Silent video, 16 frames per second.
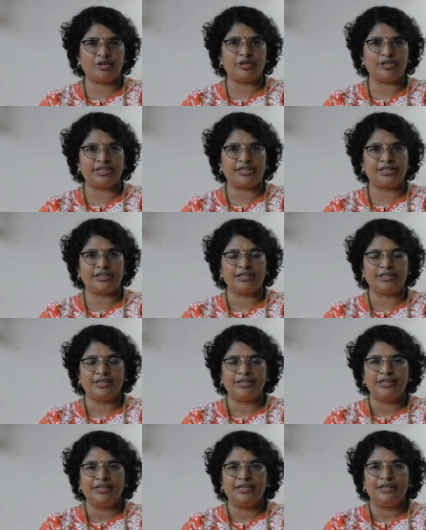holiday.
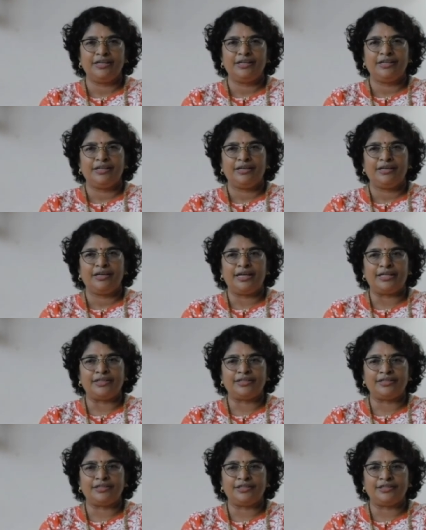
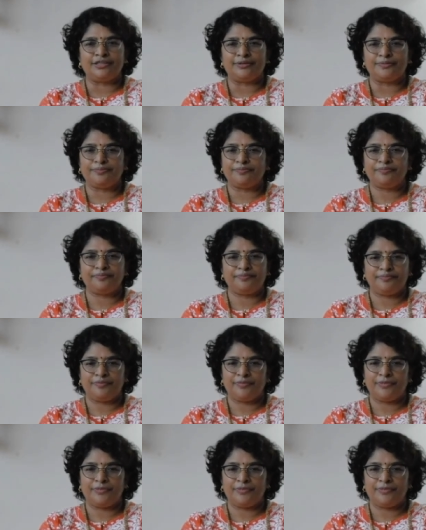And um,